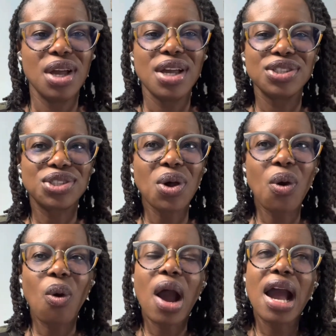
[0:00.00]

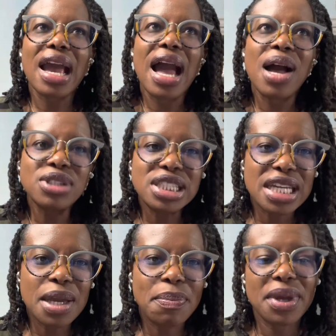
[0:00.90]
So count
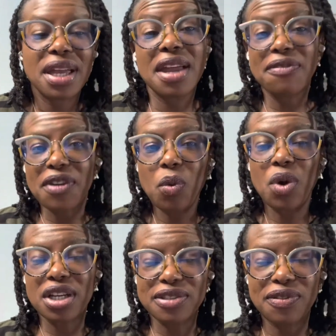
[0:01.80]
sheep if it
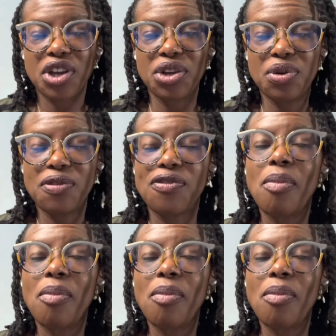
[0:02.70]
works for you. For